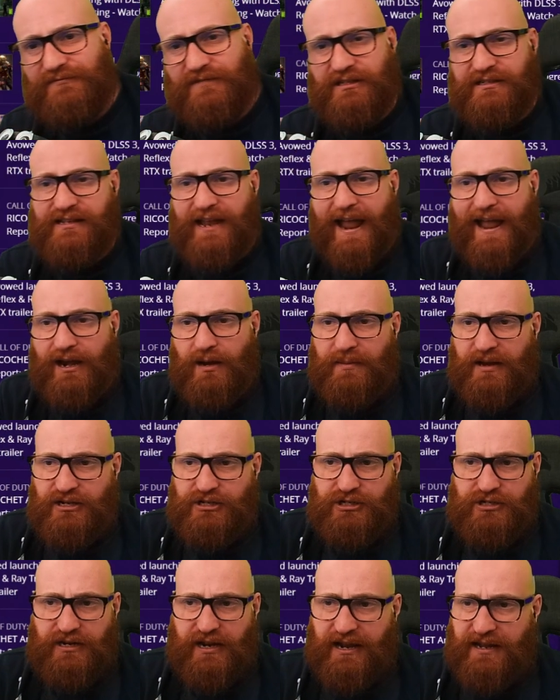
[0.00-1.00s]
This
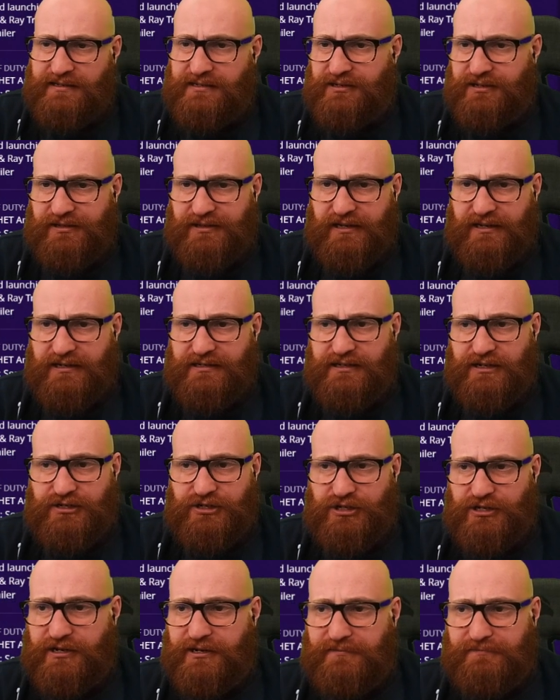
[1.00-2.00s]
animation canceling thing,
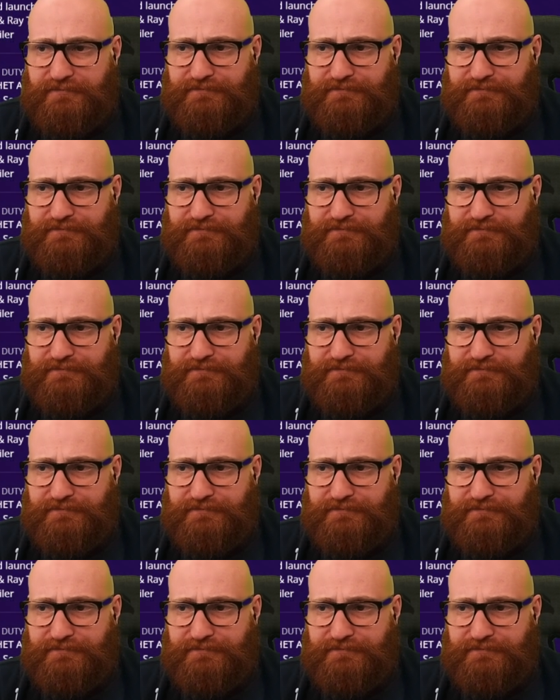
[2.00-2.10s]
essentially.